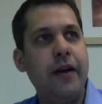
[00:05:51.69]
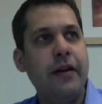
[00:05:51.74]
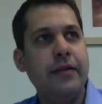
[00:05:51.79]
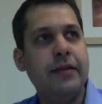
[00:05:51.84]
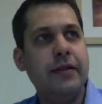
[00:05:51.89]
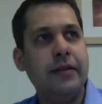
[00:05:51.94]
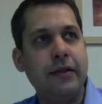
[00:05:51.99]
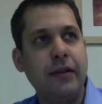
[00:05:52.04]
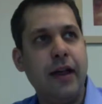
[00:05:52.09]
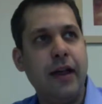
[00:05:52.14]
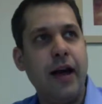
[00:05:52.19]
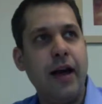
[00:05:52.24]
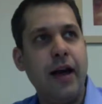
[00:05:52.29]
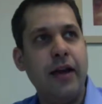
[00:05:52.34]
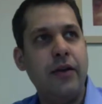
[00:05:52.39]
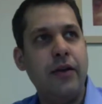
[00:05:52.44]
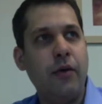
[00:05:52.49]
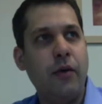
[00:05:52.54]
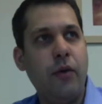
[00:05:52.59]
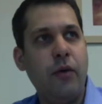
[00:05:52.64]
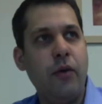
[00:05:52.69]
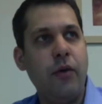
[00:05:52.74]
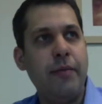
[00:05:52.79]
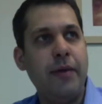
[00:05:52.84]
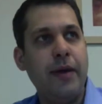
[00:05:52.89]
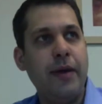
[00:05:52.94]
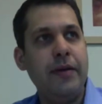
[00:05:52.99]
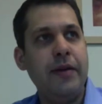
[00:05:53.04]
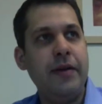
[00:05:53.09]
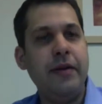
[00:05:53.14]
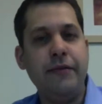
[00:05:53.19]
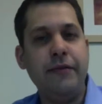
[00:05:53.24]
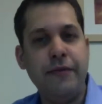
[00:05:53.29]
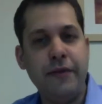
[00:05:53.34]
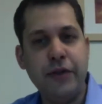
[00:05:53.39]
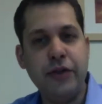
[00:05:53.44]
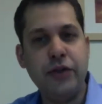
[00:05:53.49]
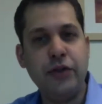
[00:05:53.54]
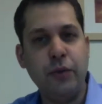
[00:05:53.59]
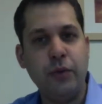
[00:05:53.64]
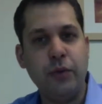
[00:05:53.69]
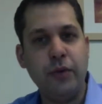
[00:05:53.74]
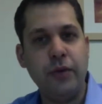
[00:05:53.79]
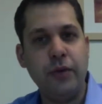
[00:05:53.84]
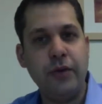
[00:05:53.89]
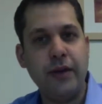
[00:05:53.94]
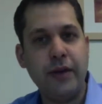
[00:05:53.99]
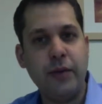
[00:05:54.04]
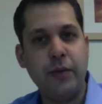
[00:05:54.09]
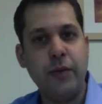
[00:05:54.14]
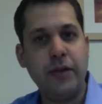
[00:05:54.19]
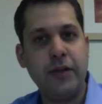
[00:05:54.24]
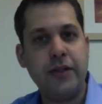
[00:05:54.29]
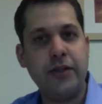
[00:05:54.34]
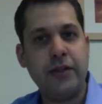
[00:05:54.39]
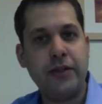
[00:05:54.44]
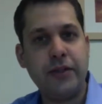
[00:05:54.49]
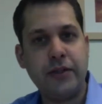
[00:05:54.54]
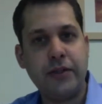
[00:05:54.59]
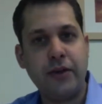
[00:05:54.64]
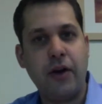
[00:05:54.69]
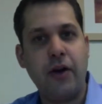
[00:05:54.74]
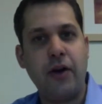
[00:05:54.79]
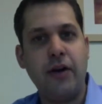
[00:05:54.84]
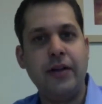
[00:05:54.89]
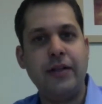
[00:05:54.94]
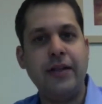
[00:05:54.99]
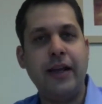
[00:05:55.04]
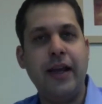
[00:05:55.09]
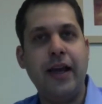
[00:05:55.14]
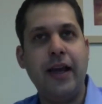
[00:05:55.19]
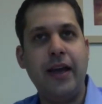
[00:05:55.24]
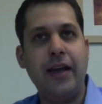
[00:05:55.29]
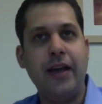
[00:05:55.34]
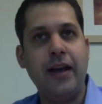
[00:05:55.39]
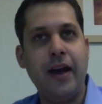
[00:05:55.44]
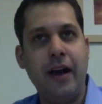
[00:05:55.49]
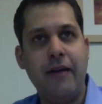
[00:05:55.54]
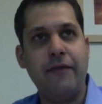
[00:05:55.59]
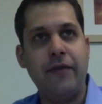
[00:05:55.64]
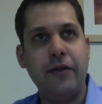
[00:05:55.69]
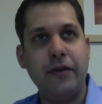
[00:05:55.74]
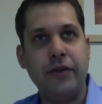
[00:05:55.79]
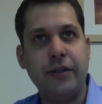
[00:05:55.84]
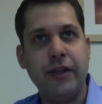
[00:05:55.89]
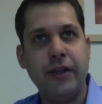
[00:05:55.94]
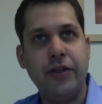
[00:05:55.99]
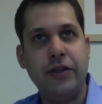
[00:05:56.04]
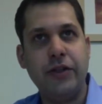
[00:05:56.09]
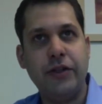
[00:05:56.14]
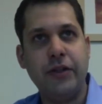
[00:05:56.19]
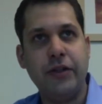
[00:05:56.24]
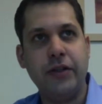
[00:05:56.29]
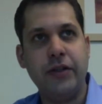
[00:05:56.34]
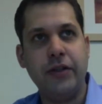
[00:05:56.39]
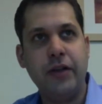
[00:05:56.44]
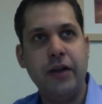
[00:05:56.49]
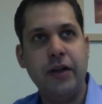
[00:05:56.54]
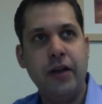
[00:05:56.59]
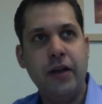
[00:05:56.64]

a slide or maybe a visual that would start a conversation